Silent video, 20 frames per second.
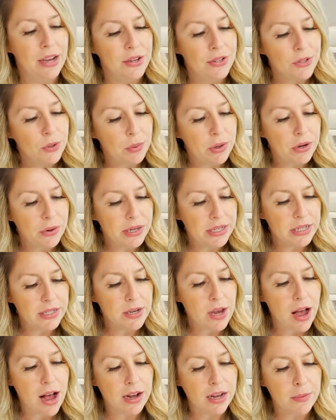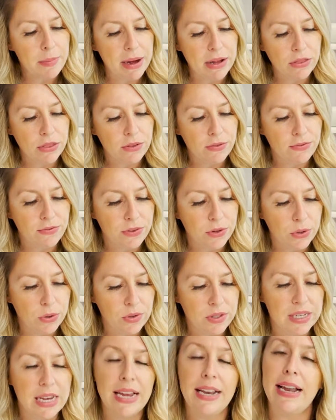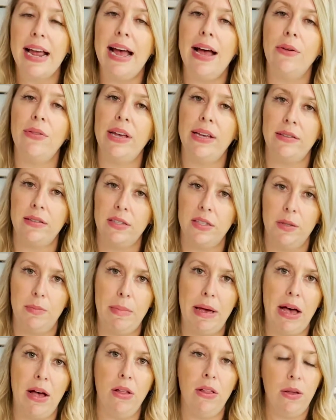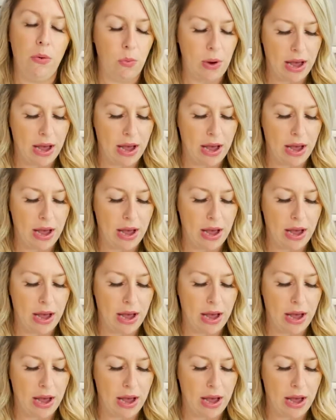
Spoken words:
So we're going to talk about the foods and how they smell,